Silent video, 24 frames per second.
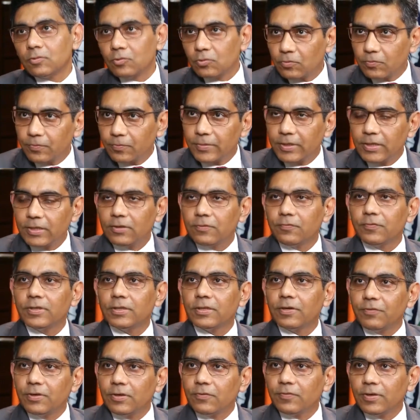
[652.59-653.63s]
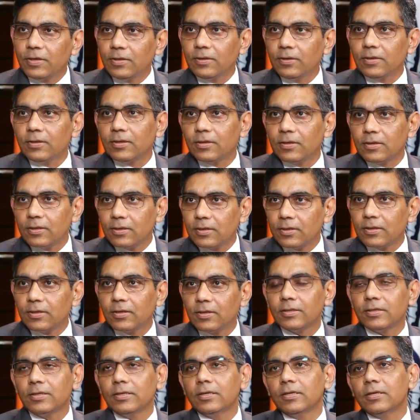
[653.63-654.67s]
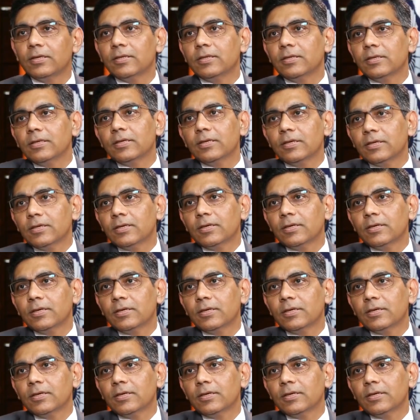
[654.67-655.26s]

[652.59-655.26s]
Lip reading: to meet with everyone, the